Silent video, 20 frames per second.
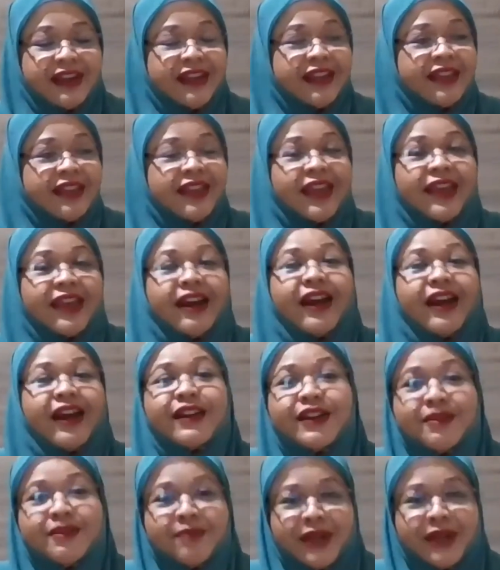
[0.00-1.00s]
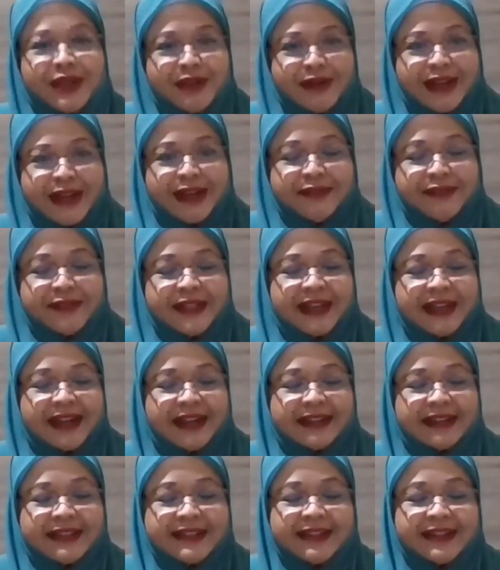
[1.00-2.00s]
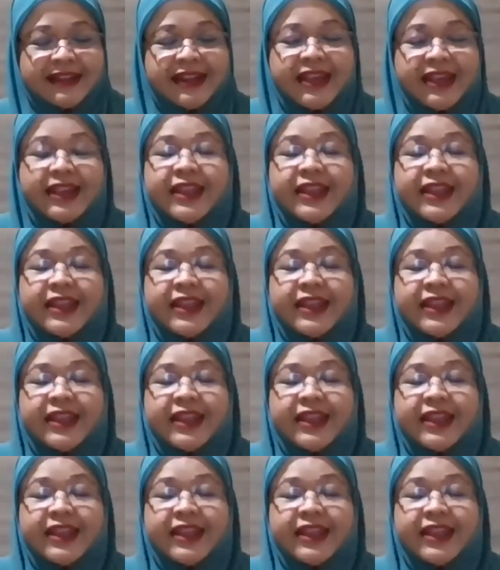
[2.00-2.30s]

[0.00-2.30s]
They colored my new life in Kelantan.